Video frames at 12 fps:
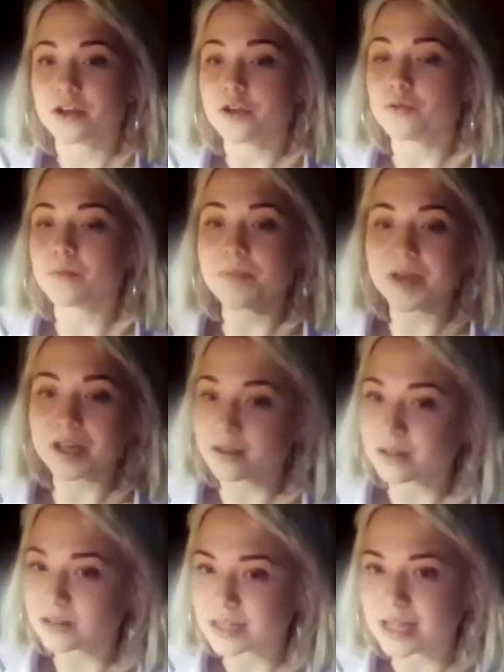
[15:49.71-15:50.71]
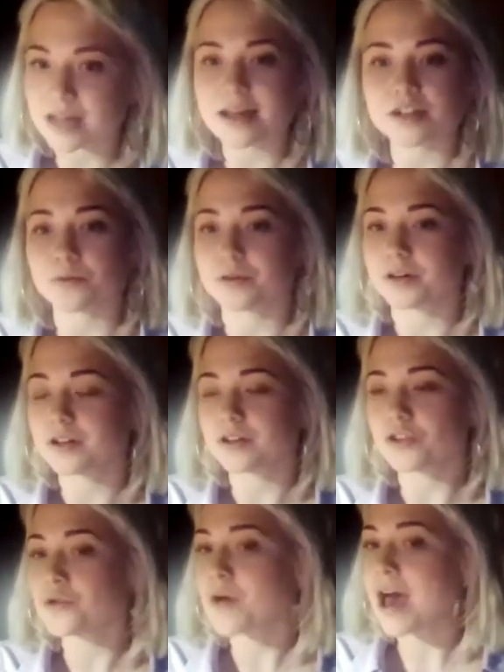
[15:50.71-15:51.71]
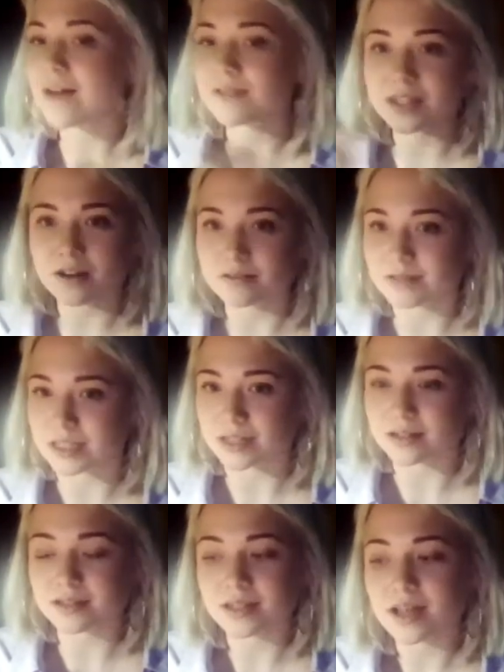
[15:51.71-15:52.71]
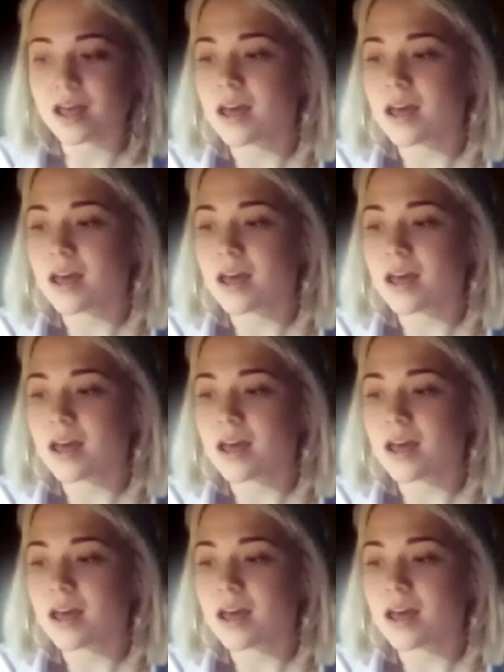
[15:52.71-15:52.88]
you build a network, you have the contact,